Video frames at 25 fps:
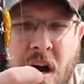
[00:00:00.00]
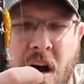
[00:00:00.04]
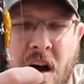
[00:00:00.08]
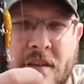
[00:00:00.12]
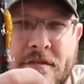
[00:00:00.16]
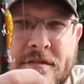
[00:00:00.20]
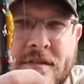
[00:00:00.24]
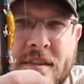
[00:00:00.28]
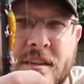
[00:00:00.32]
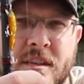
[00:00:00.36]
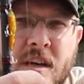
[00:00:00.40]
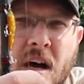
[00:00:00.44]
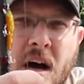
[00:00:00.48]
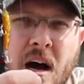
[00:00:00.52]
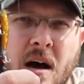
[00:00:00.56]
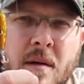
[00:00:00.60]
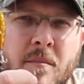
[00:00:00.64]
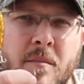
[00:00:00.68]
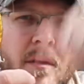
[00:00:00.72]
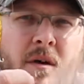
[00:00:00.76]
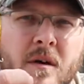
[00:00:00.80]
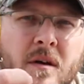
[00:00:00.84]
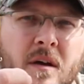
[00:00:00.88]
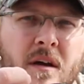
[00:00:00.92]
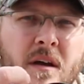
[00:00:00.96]
off the
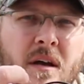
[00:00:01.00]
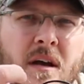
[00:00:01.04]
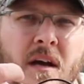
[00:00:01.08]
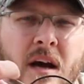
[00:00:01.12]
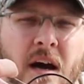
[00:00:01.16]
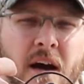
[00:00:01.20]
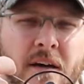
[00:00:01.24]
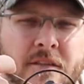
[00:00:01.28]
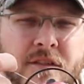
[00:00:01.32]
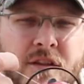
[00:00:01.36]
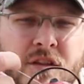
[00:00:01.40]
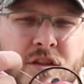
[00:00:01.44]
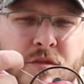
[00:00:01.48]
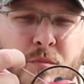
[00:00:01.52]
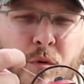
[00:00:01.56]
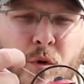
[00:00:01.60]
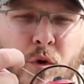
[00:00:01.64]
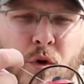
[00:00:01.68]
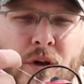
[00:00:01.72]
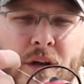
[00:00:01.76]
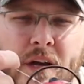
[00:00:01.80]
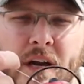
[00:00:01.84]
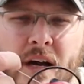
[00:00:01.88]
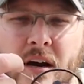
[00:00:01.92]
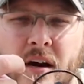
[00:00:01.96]
top of the
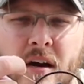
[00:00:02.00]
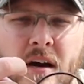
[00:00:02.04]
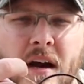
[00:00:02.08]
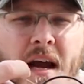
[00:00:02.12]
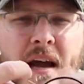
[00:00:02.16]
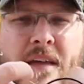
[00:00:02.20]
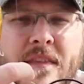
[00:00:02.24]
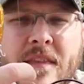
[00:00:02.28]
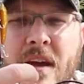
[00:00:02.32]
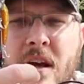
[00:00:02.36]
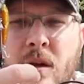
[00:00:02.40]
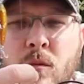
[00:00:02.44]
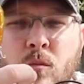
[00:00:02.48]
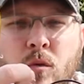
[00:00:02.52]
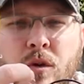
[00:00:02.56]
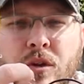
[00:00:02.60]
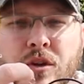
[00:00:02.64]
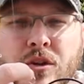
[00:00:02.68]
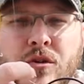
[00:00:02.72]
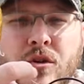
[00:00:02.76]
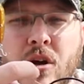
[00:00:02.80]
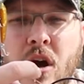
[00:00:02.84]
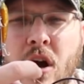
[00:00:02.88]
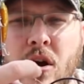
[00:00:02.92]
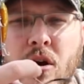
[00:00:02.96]
spool here. And then when
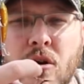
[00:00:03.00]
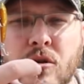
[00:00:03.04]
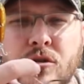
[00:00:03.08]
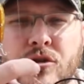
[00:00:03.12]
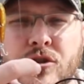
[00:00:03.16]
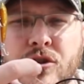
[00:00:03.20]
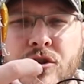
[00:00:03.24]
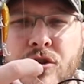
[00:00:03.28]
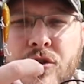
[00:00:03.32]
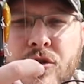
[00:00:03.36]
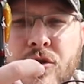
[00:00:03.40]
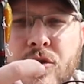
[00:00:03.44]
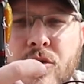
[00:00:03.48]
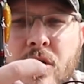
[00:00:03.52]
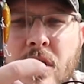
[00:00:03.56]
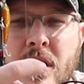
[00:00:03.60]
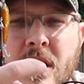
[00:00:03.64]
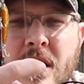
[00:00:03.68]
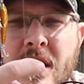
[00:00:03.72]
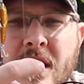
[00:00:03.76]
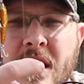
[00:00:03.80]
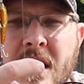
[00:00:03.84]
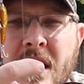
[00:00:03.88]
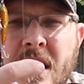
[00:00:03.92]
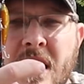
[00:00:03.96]
you go to
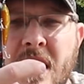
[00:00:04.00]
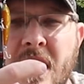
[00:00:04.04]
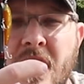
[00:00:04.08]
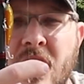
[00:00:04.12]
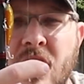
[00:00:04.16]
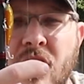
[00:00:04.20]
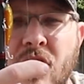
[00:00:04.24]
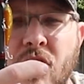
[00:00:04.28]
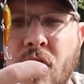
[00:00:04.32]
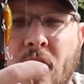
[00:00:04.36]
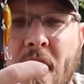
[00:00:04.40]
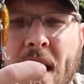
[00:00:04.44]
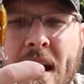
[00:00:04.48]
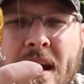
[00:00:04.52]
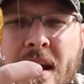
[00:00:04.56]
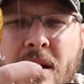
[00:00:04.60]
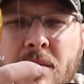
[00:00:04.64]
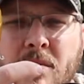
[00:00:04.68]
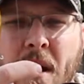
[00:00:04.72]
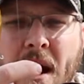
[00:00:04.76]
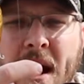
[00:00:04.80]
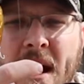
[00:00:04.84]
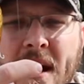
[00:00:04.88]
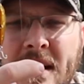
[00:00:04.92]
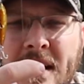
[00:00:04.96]
crank it
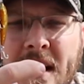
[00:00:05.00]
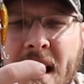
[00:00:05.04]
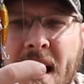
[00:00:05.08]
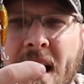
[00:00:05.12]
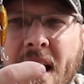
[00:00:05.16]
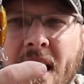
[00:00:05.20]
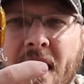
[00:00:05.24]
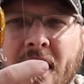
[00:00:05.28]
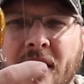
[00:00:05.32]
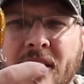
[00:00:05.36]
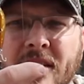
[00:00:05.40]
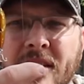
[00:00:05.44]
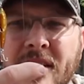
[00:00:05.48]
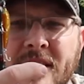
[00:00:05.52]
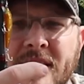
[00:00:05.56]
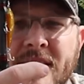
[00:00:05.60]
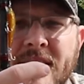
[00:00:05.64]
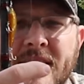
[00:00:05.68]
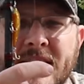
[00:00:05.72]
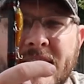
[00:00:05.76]
back down,